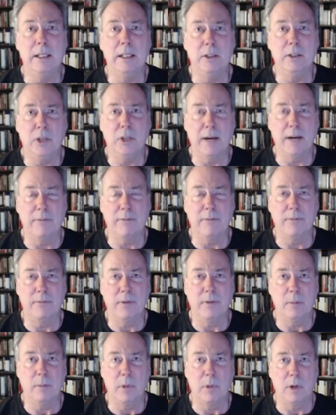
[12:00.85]
Jeff
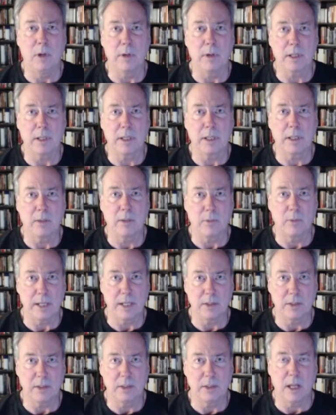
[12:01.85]
Berwick, that
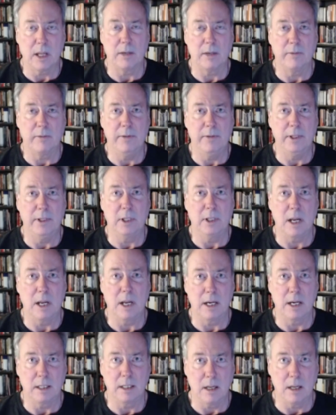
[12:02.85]
writes the Dollar
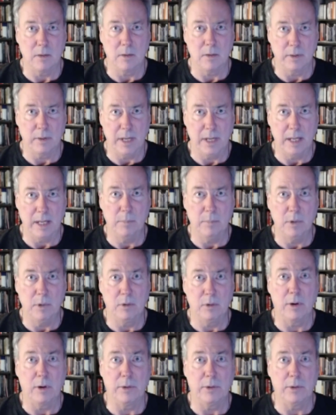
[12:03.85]
Vigilante along with Ed
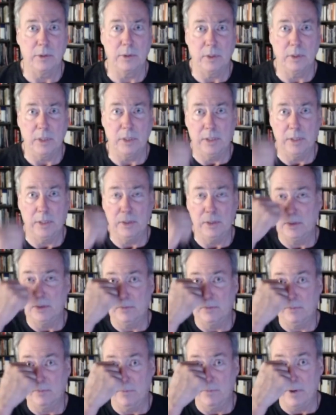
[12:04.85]
Bugros, is
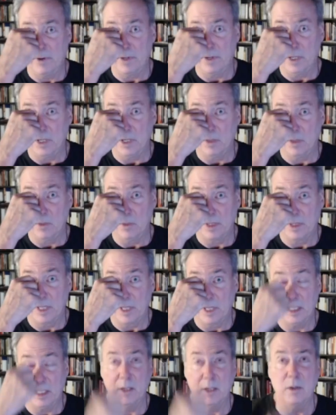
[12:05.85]
very good at what they
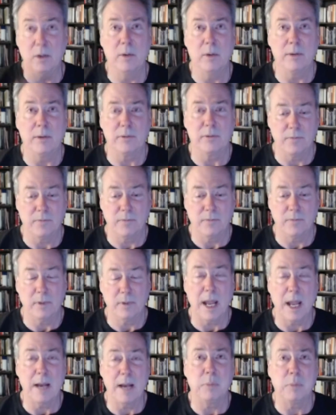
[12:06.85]
do. And I was
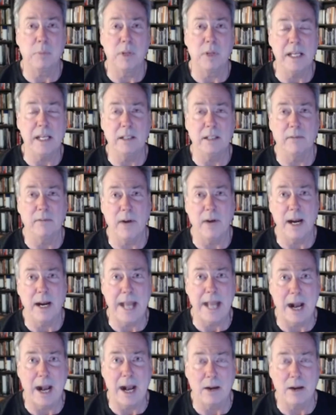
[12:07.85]
kind of pleased to find
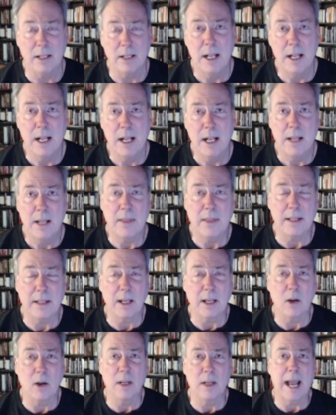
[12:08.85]
out that
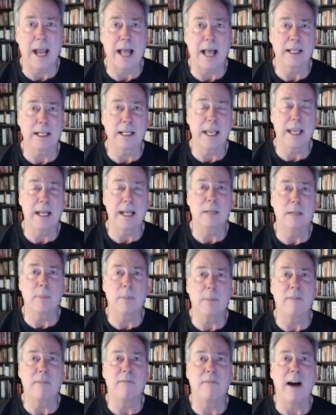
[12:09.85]
they only allocated
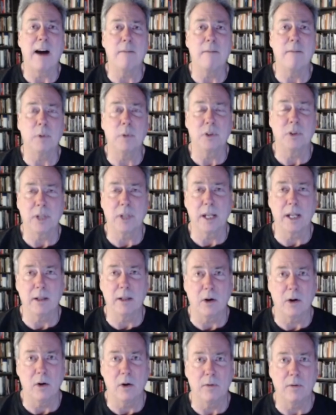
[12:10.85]
about 5% of
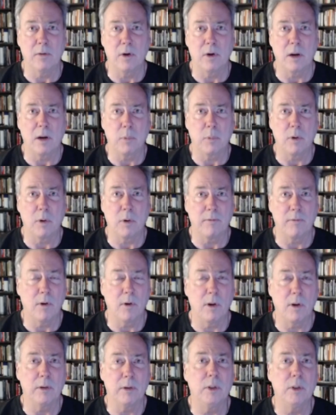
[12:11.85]
their overall
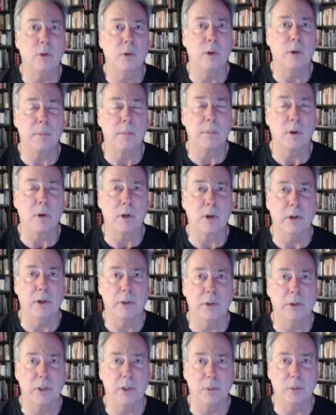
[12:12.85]
portfolio to
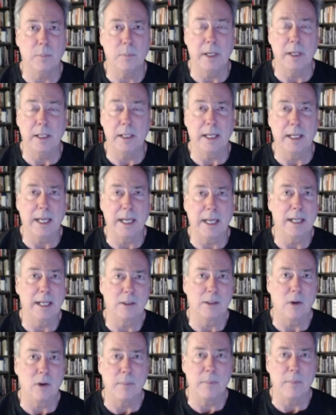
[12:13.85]
cryptocurrencies. But again,
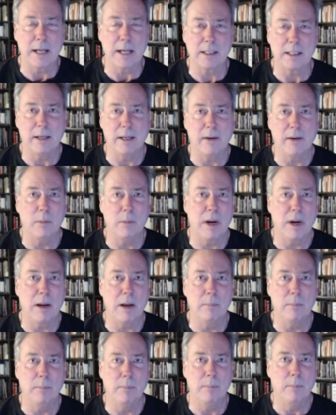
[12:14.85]
going back to the Harry
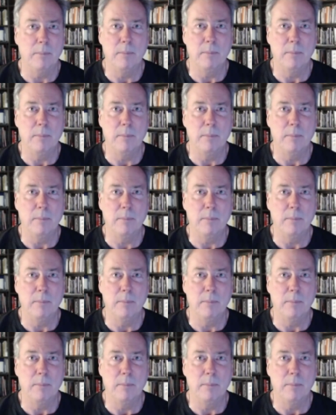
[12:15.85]
Brown